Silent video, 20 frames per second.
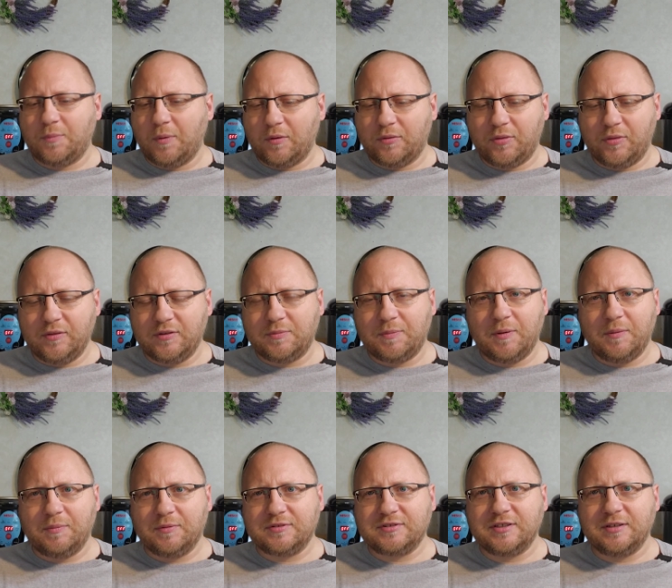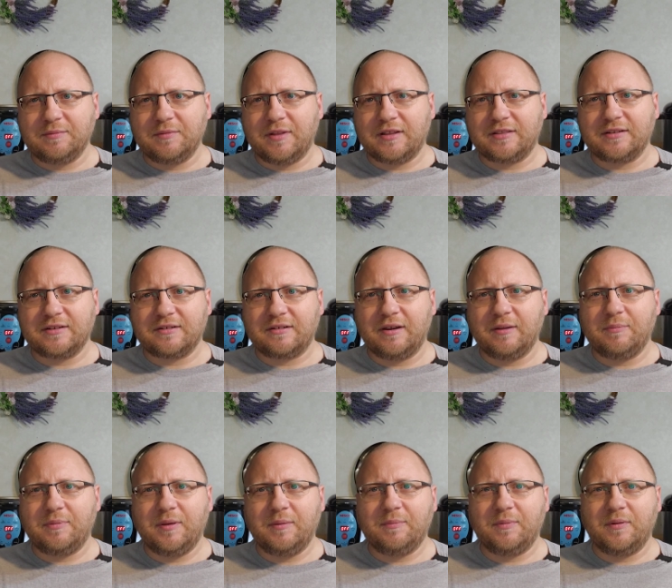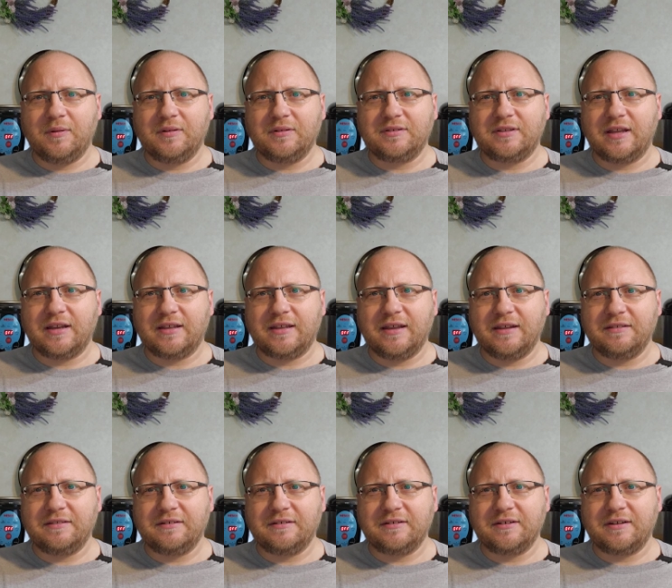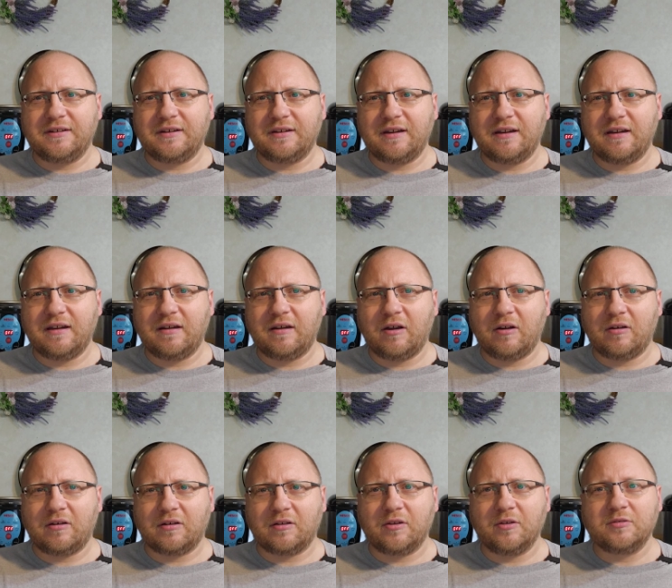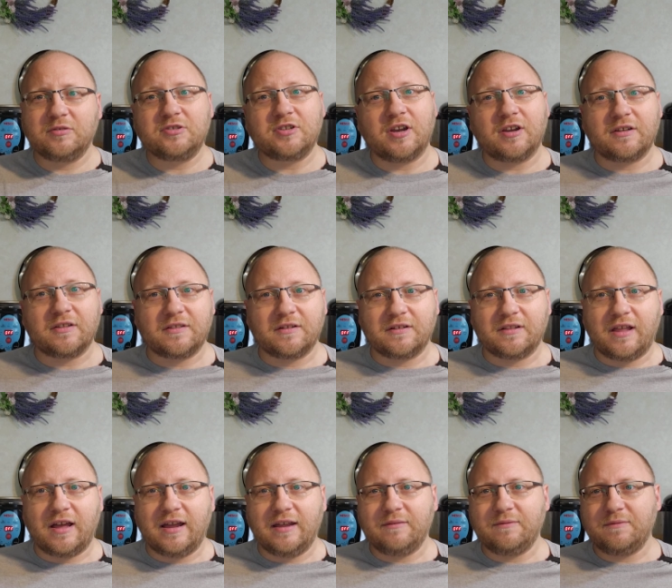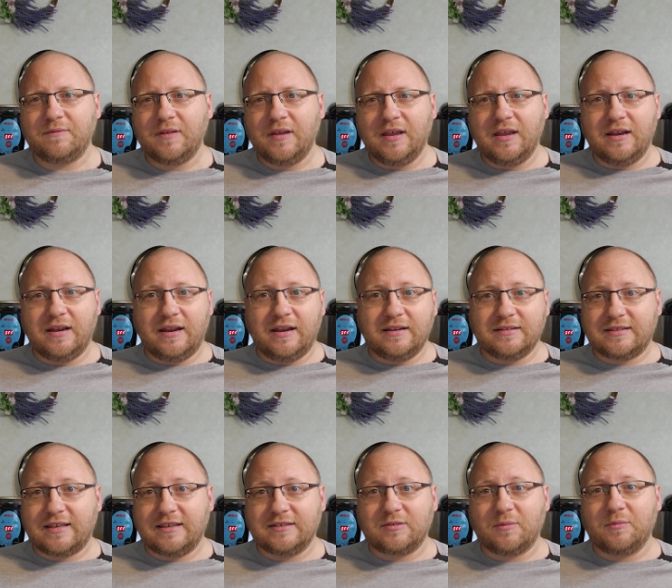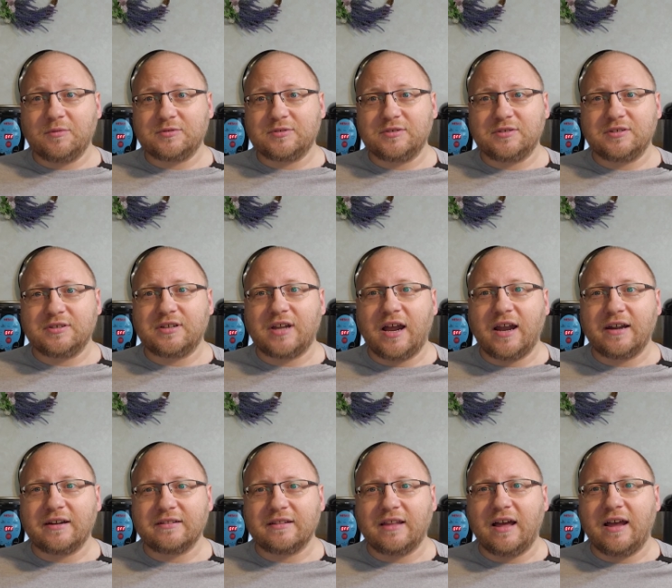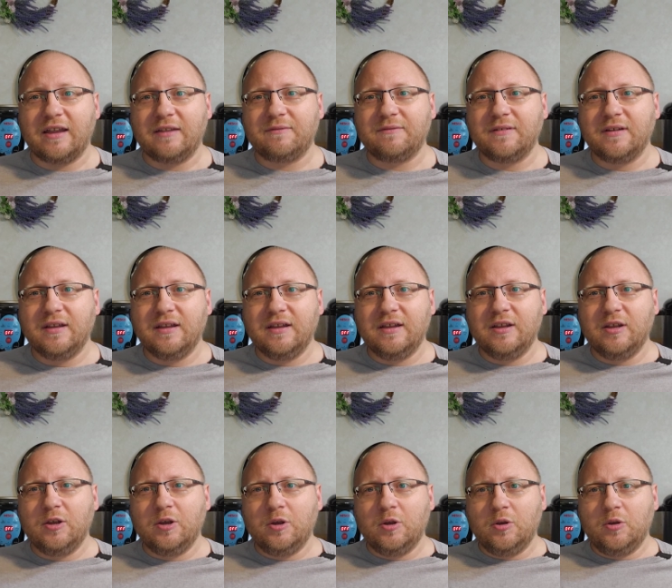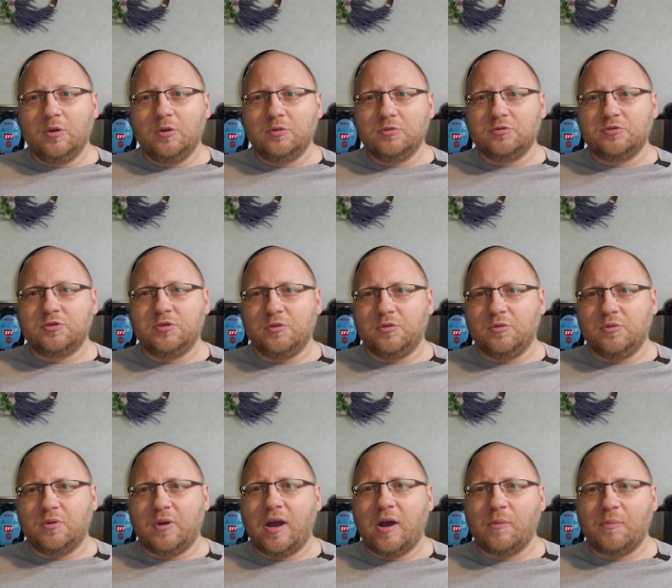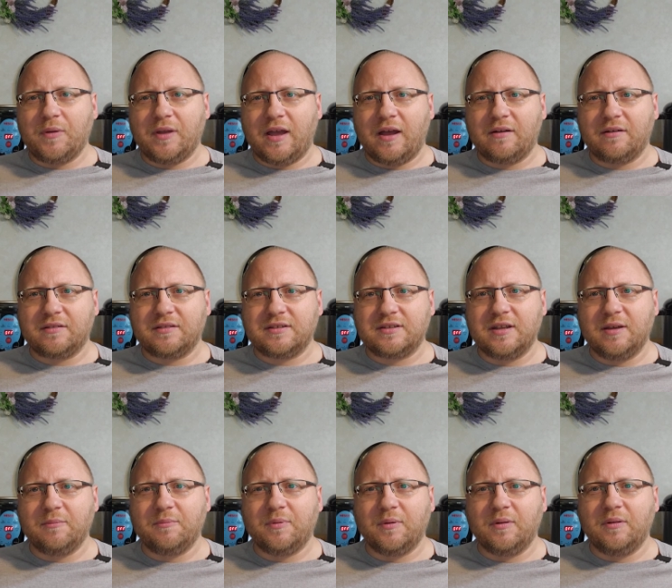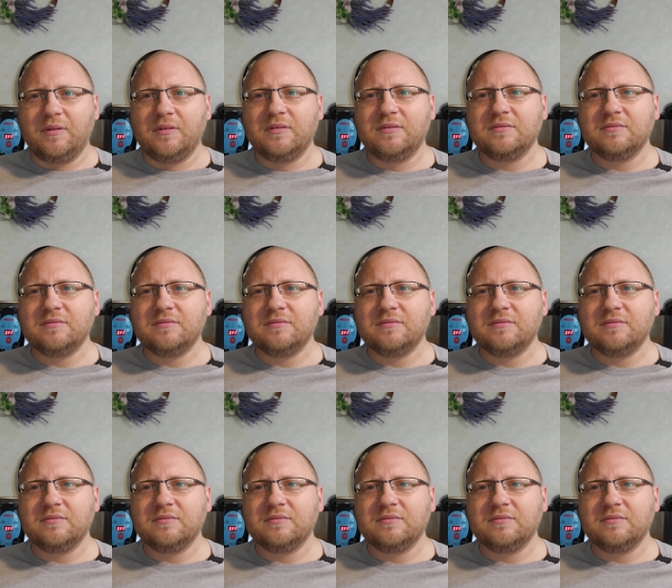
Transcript: Both of these people seem like they're great people, dedicated their enti- or a good chunk of their life, in Anna's case, almost her entire life, to helping out at the temple.